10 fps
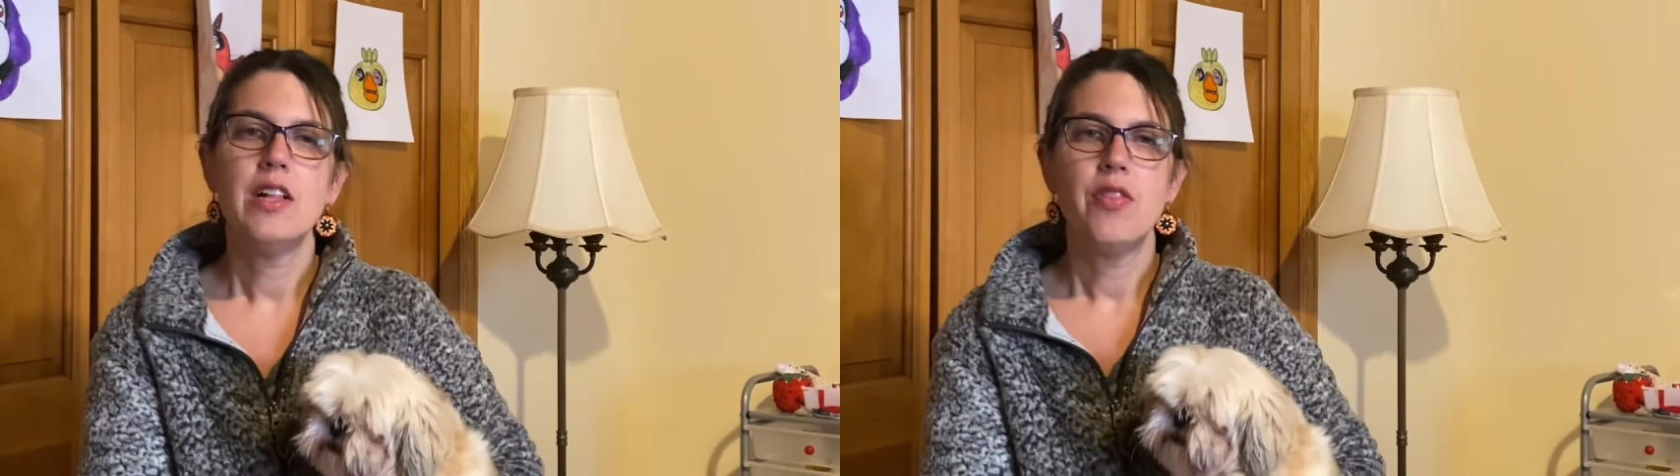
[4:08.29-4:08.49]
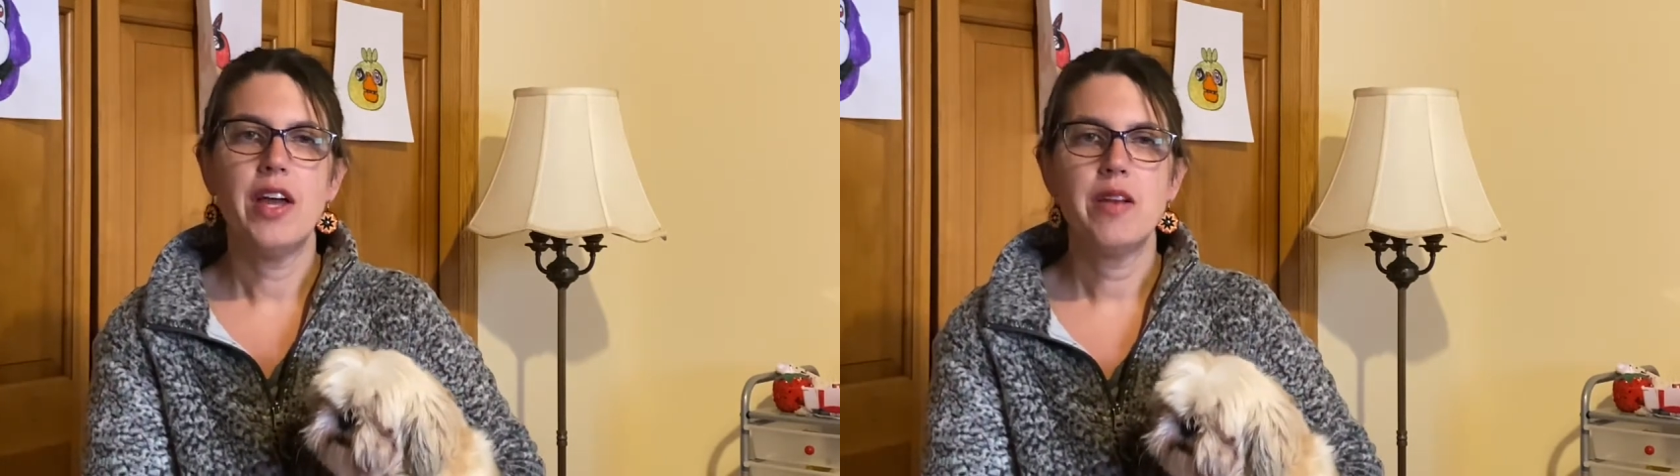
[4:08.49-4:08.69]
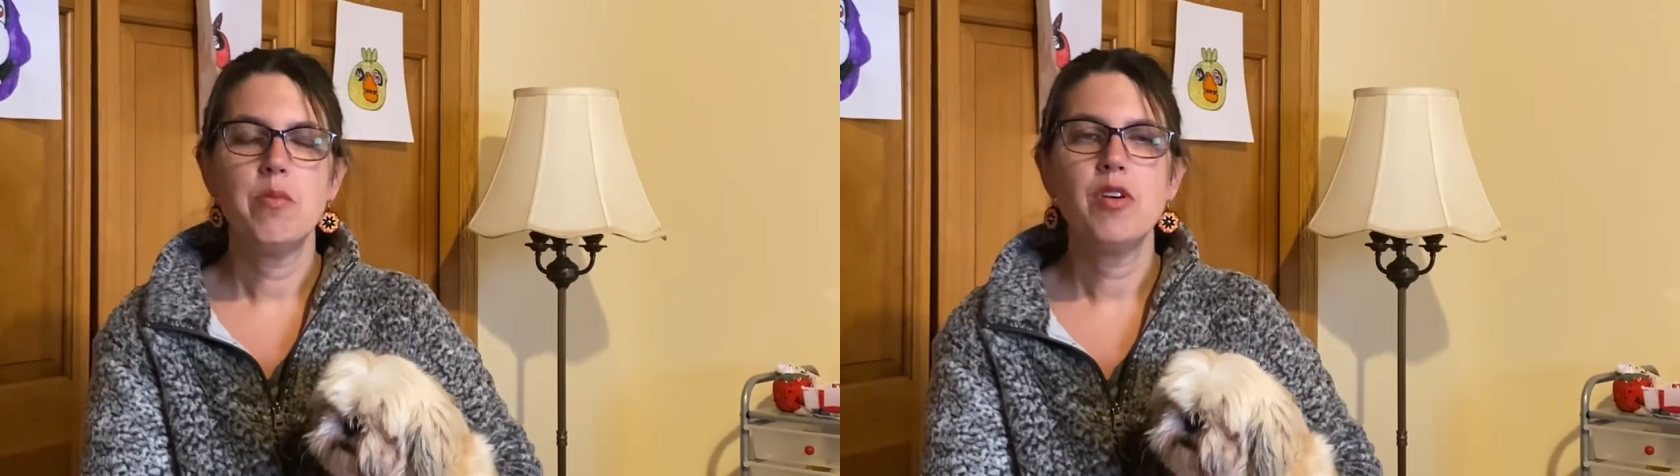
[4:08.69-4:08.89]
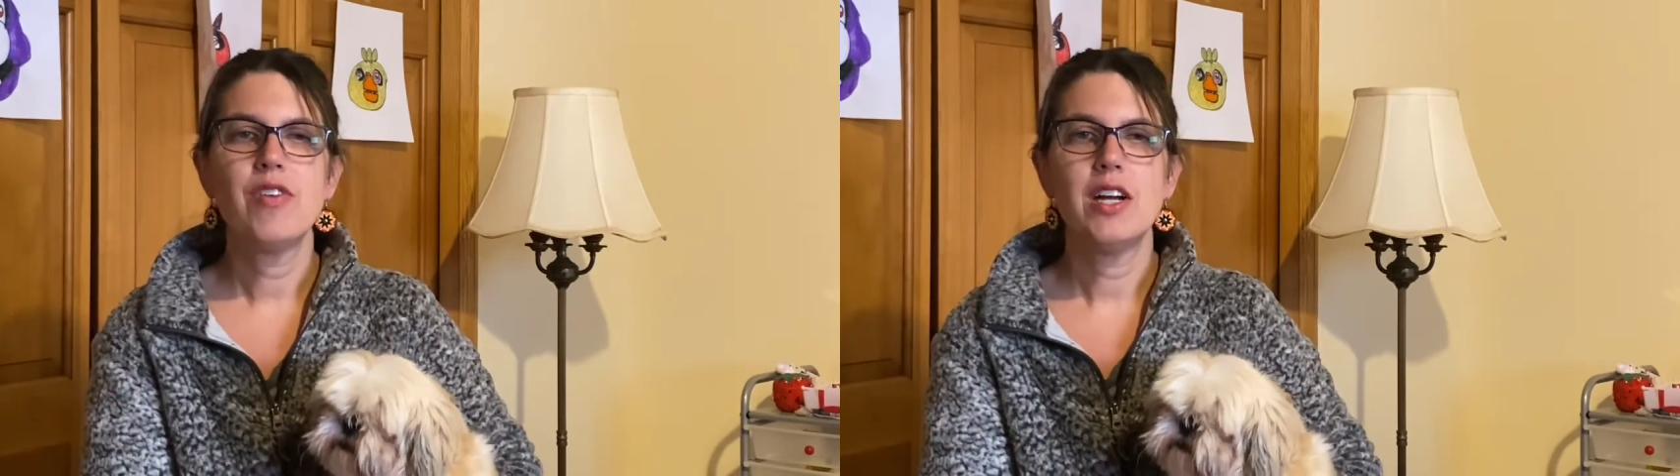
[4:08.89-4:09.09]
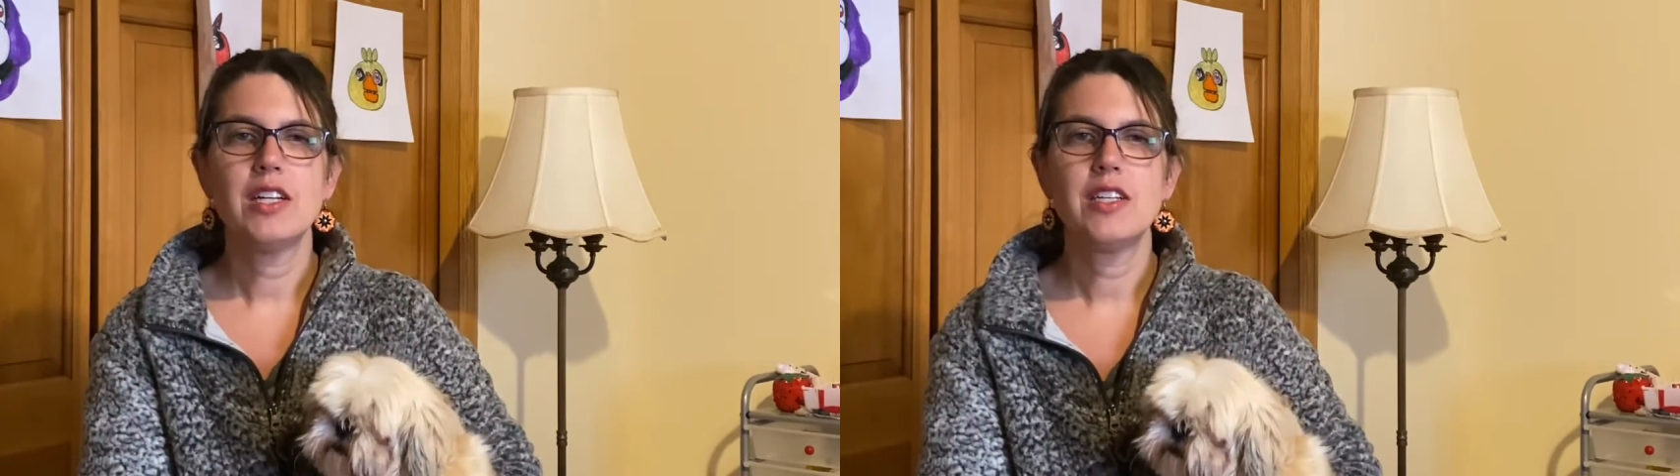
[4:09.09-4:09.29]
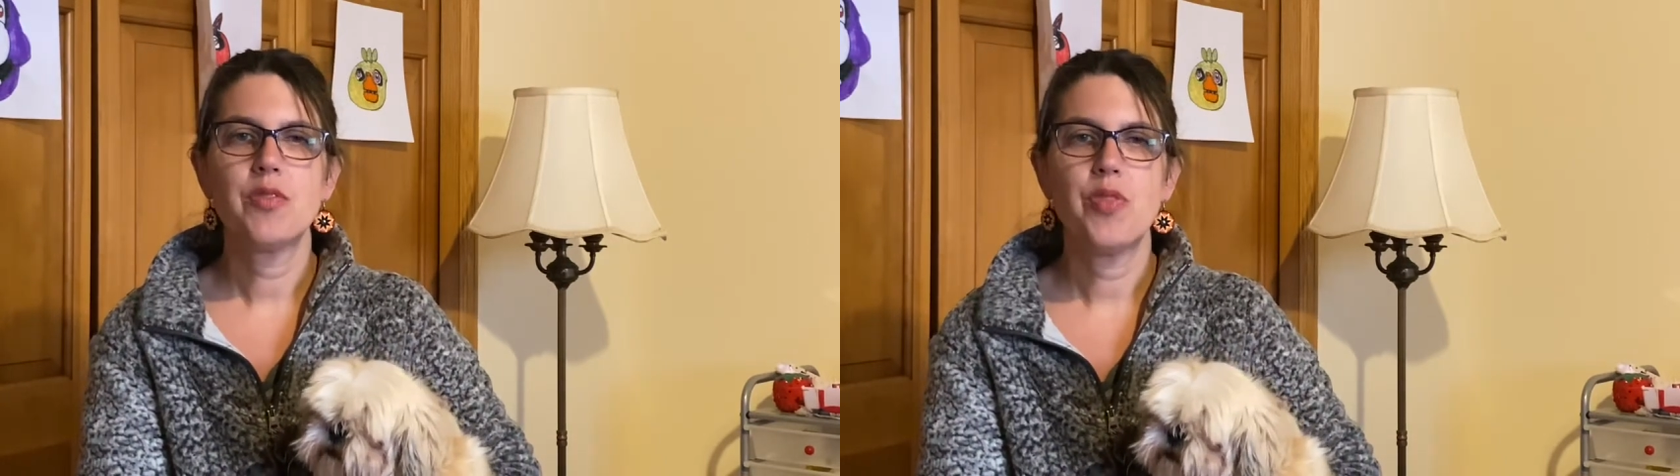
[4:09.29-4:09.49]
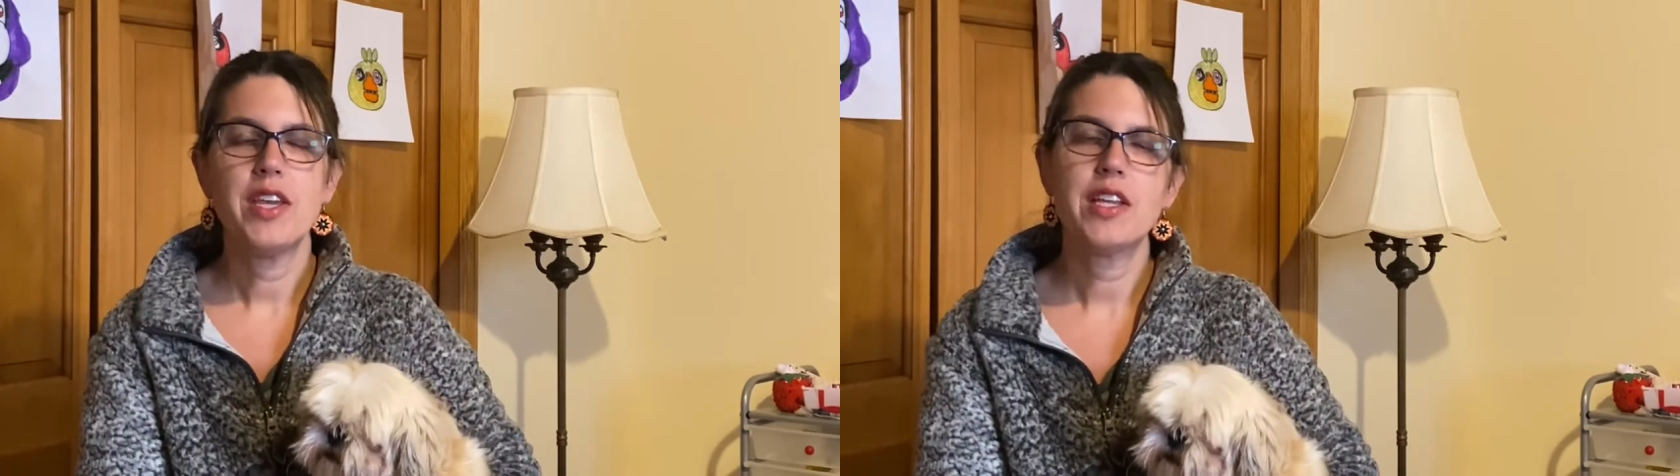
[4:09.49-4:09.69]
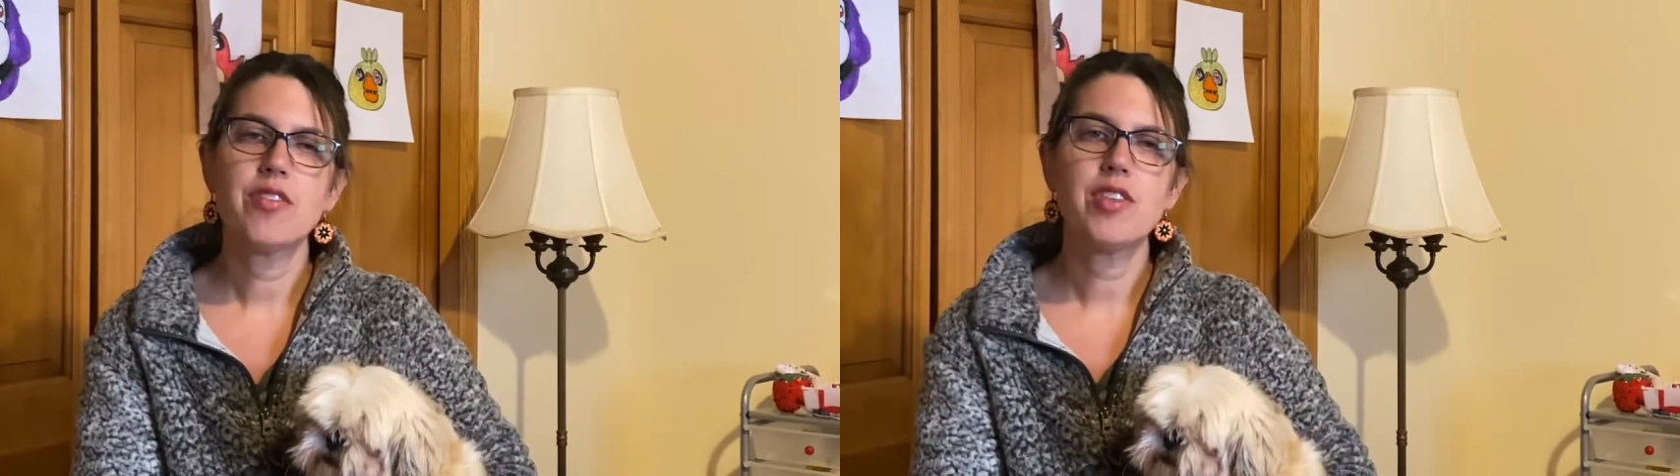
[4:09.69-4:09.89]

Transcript: Then move on to things